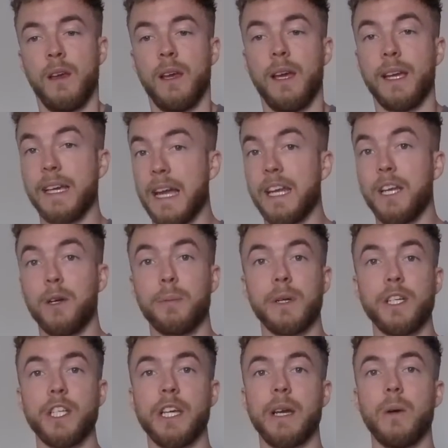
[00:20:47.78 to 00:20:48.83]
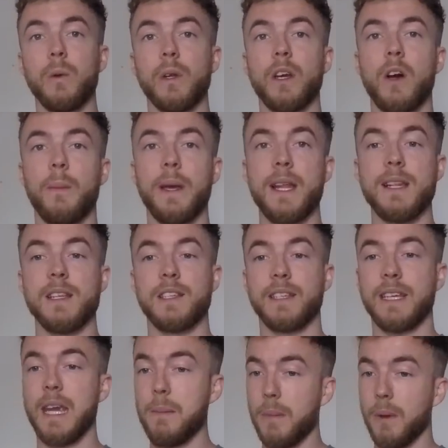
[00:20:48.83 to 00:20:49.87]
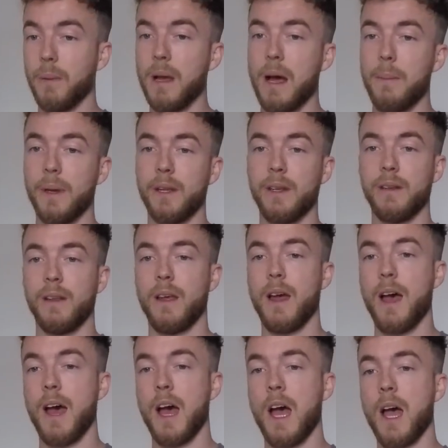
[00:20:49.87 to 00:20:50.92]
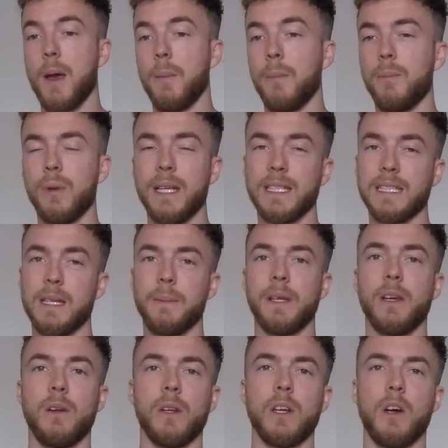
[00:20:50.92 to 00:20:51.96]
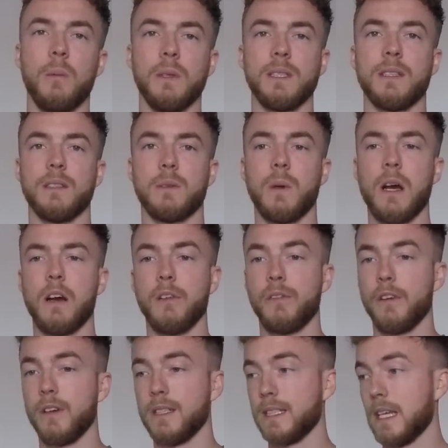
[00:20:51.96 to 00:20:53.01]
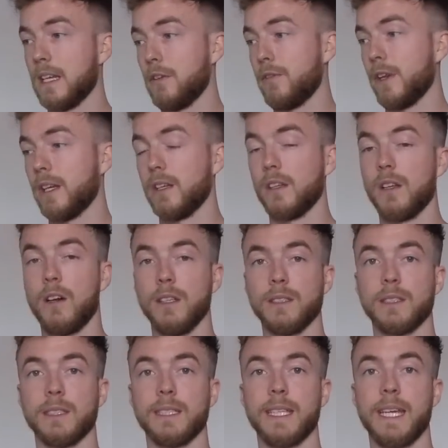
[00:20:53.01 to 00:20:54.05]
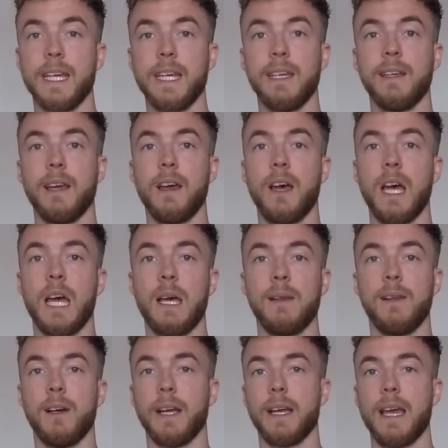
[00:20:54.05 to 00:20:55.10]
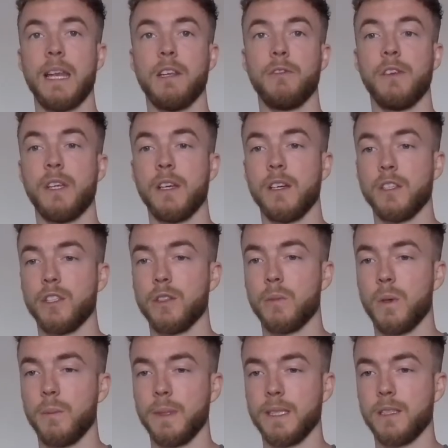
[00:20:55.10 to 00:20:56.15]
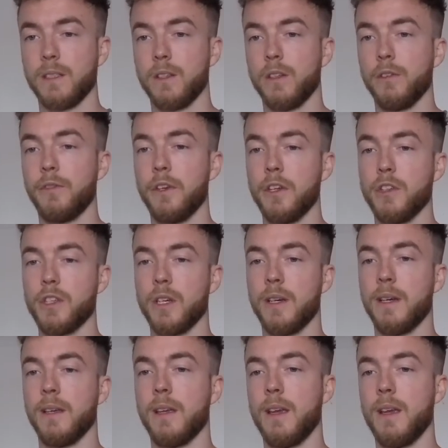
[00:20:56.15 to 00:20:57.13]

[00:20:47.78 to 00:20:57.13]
Again, I appreciate all the comments, keep them coming. Please let me know in the comments as well if there is anything you'd like to see, like any videos you'd want me to do in the future.